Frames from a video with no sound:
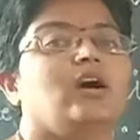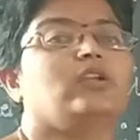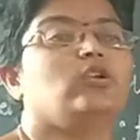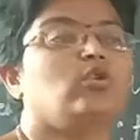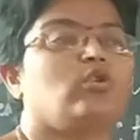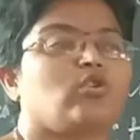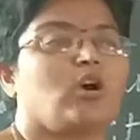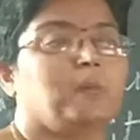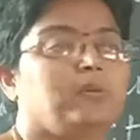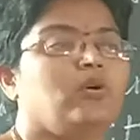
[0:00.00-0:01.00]
a new
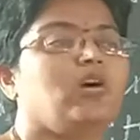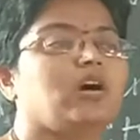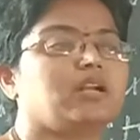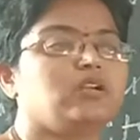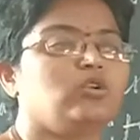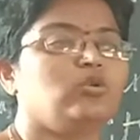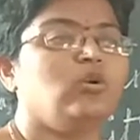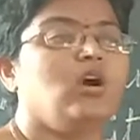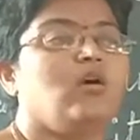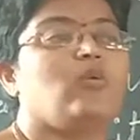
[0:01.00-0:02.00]
crop or a new
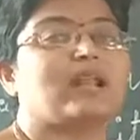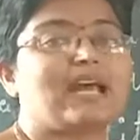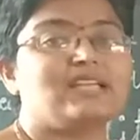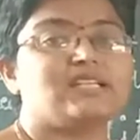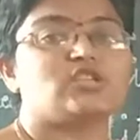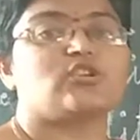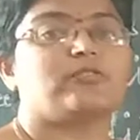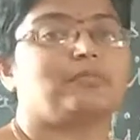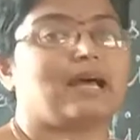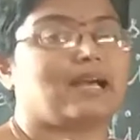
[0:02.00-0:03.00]
varieties
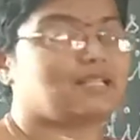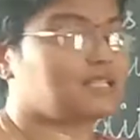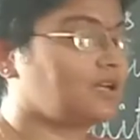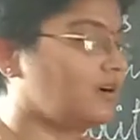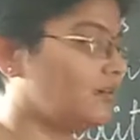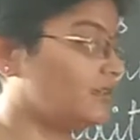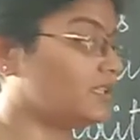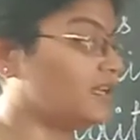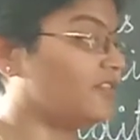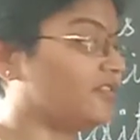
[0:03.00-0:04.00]
of plants with
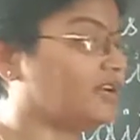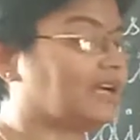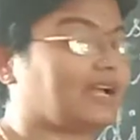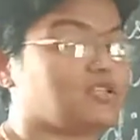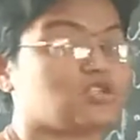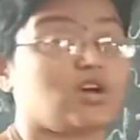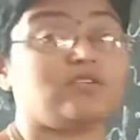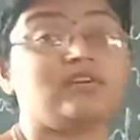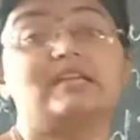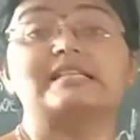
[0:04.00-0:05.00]
a different kinds
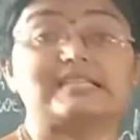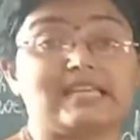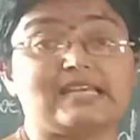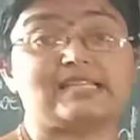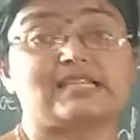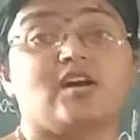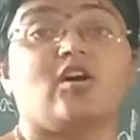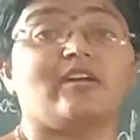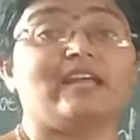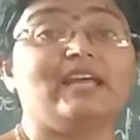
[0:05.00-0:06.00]
of seeds
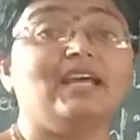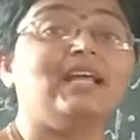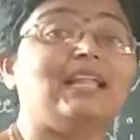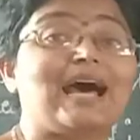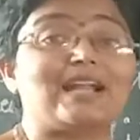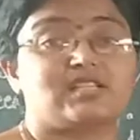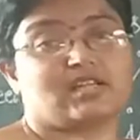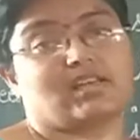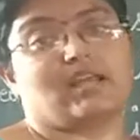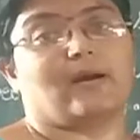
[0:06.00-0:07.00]
on a large
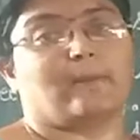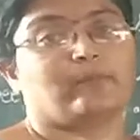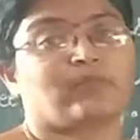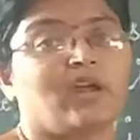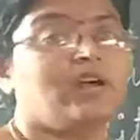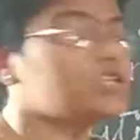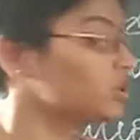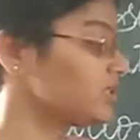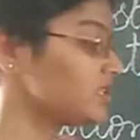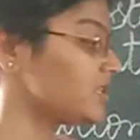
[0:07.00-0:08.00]
area.
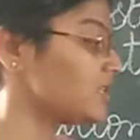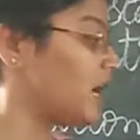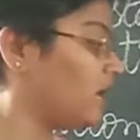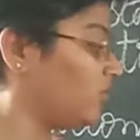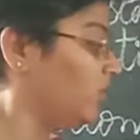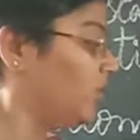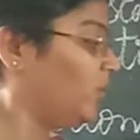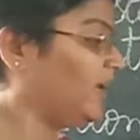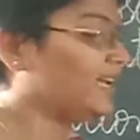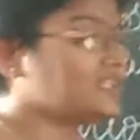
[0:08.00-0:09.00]
So this is how
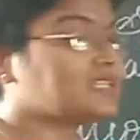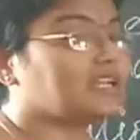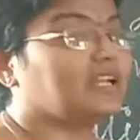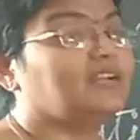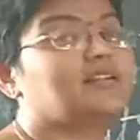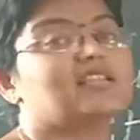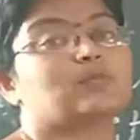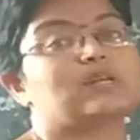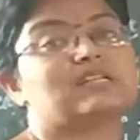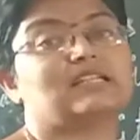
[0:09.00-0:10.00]
we can say
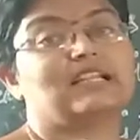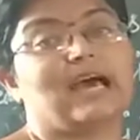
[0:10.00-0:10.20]
dispersal